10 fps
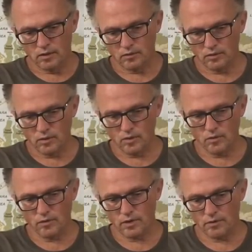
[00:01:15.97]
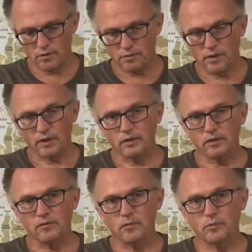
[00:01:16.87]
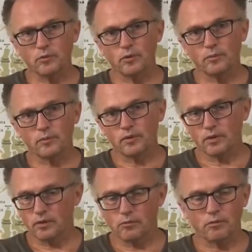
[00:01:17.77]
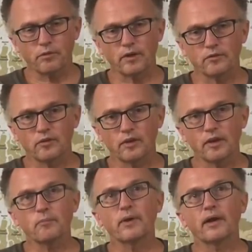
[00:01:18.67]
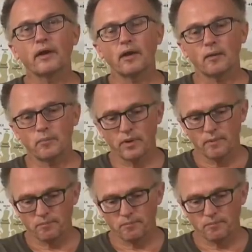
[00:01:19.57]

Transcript: Snow, very reflective, absorb it reflects the light back up.